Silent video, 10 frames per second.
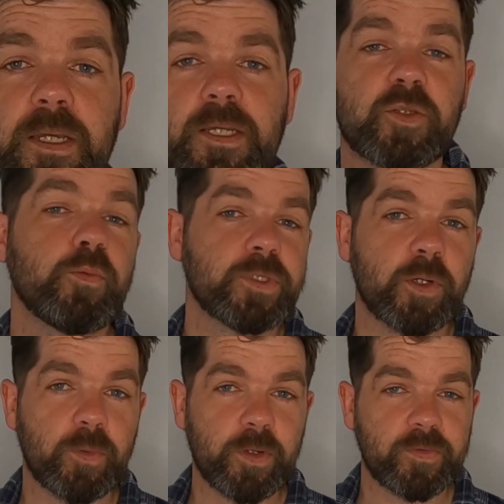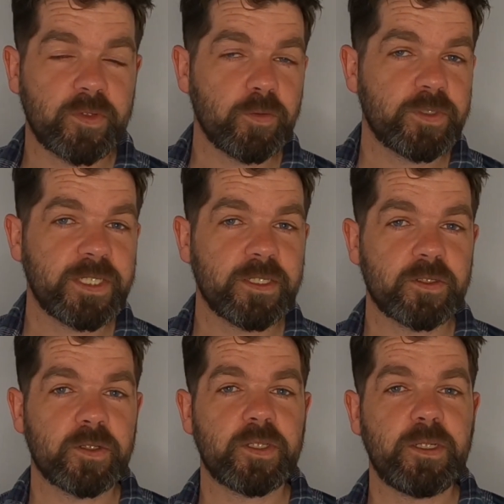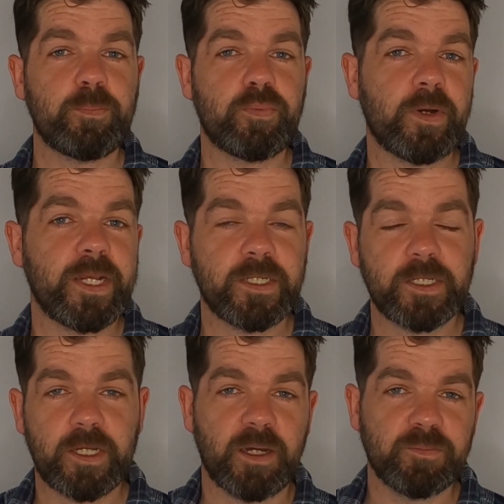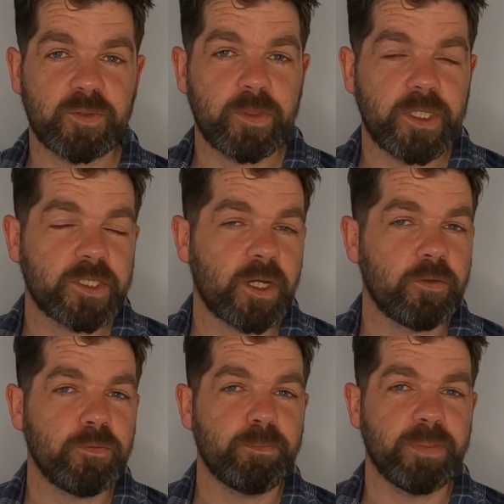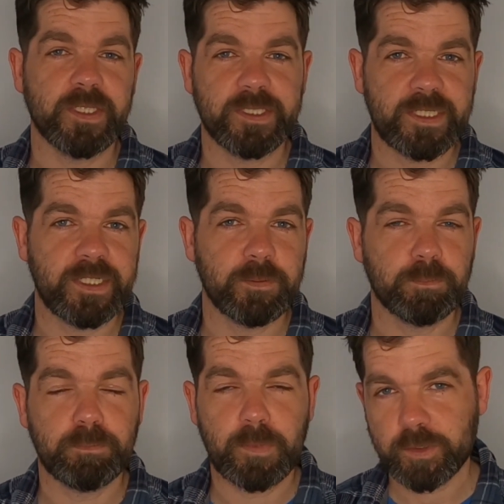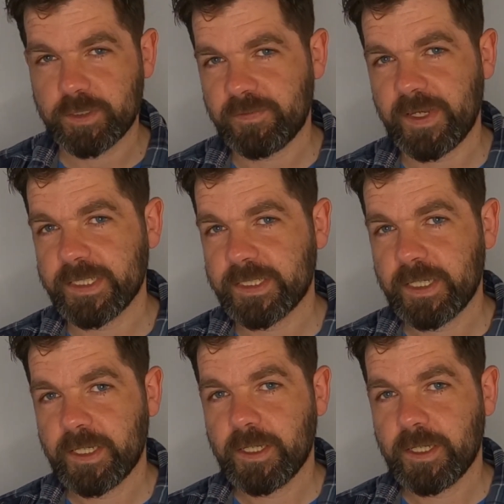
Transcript: It's also worth noting that the Bren comes with its own built-in MOSFET,